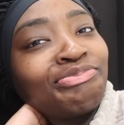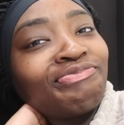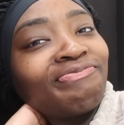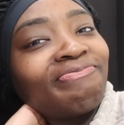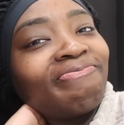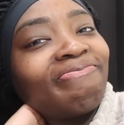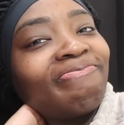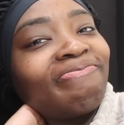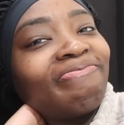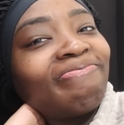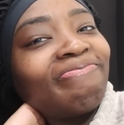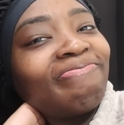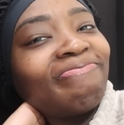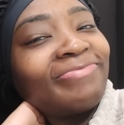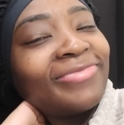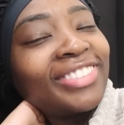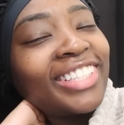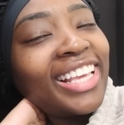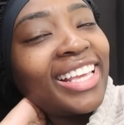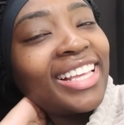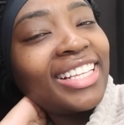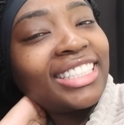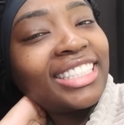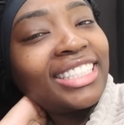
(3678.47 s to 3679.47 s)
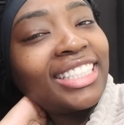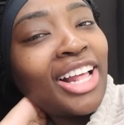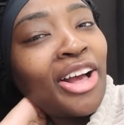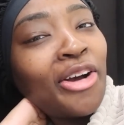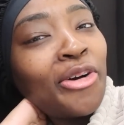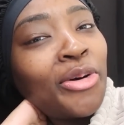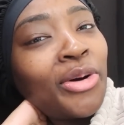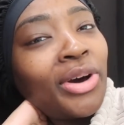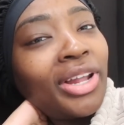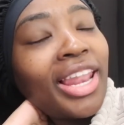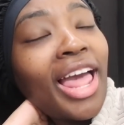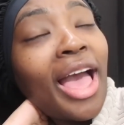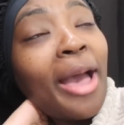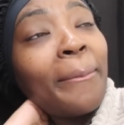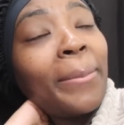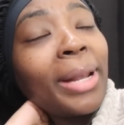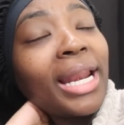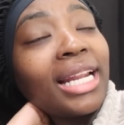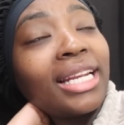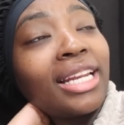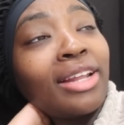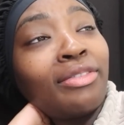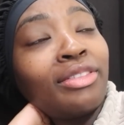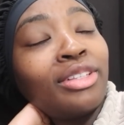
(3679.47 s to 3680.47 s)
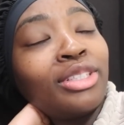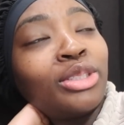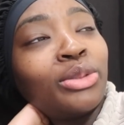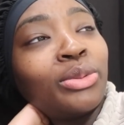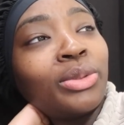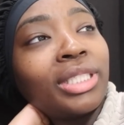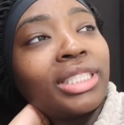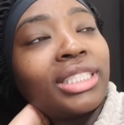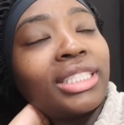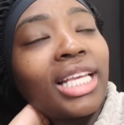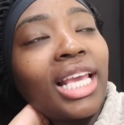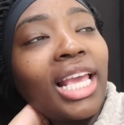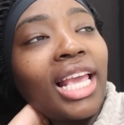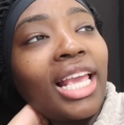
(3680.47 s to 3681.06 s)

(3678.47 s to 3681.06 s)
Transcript: Mm, it's not all that but i definitely do want to